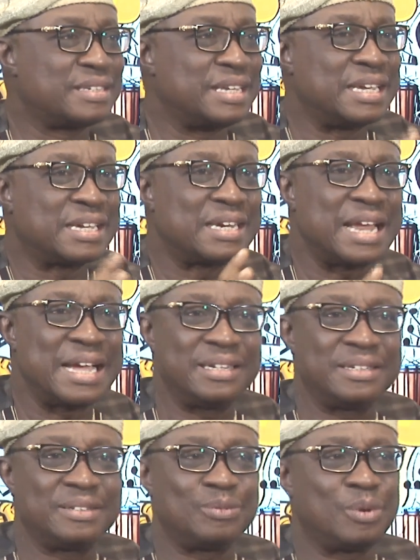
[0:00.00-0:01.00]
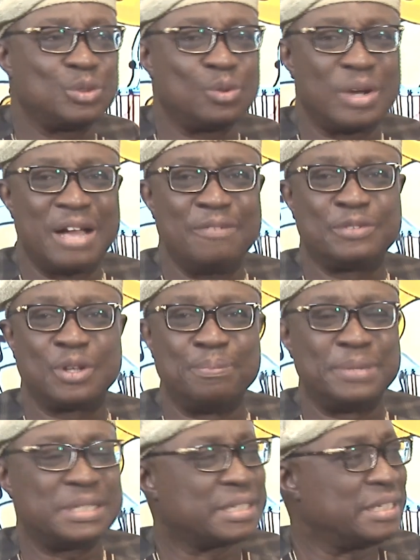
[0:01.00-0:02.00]
inclined. Once you have some
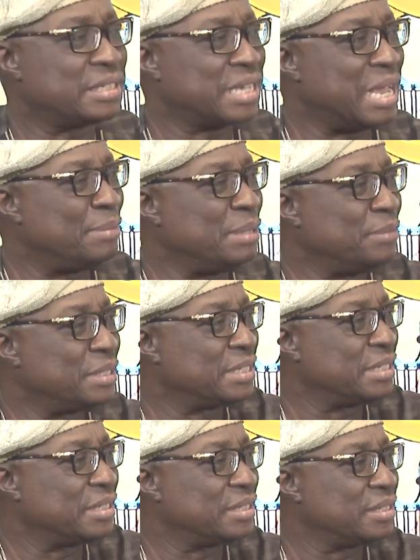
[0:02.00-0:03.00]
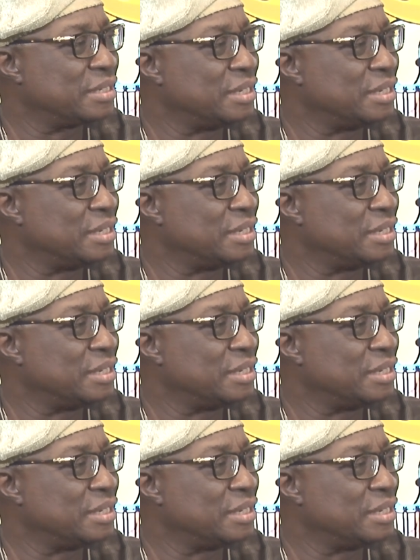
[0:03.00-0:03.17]
biscuits, cabin biscuits,